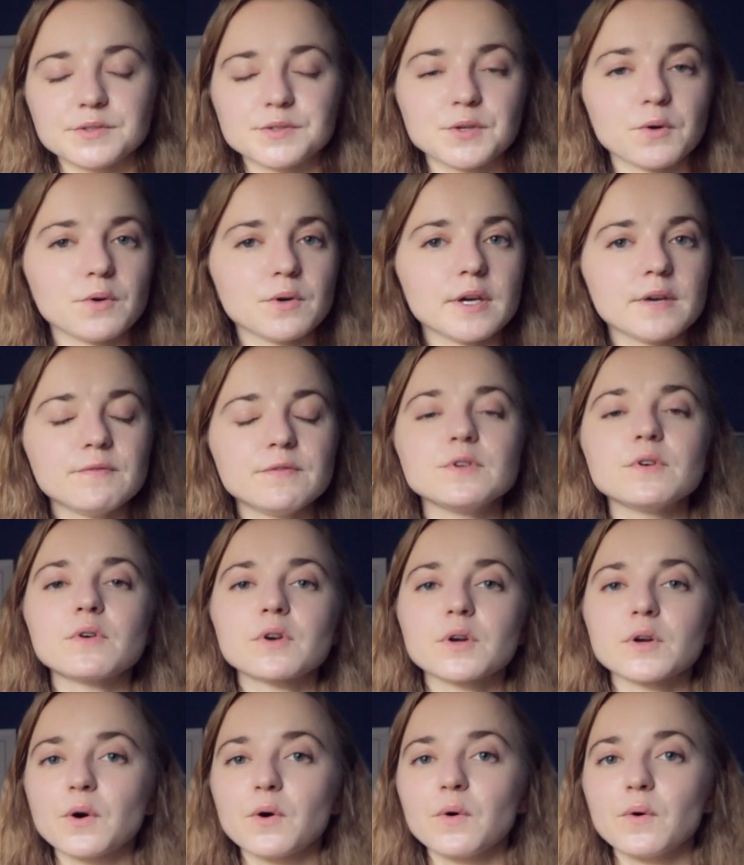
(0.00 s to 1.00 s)
So if
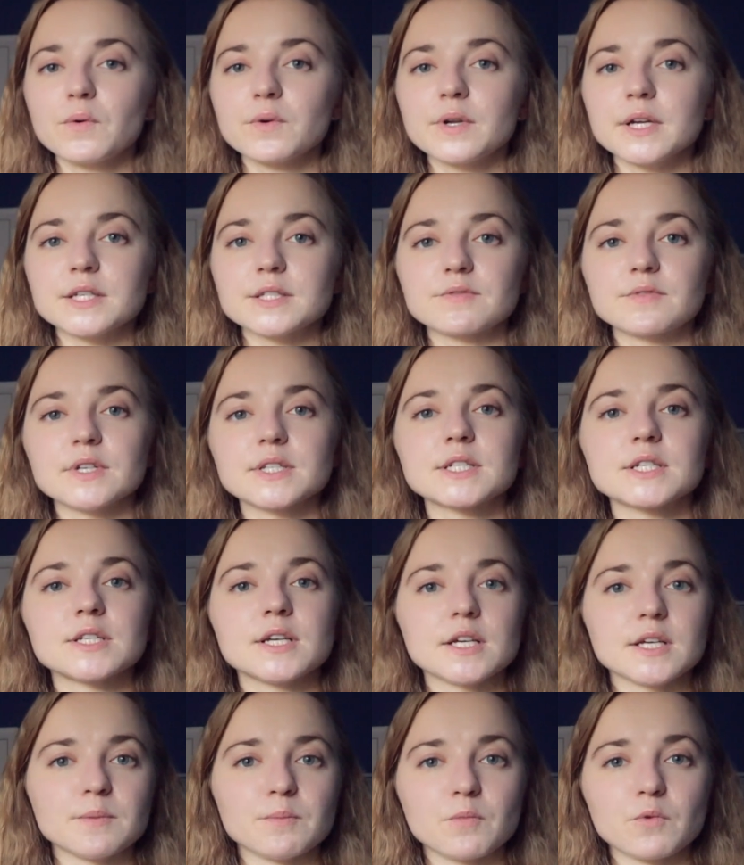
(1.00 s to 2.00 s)
your code is written
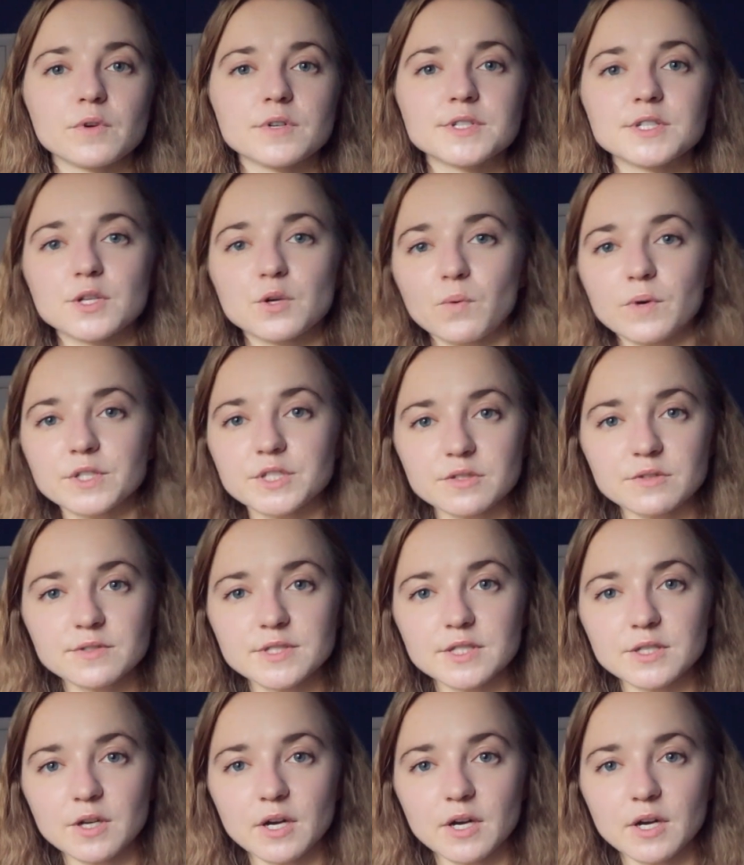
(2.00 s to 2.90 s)
in more sequential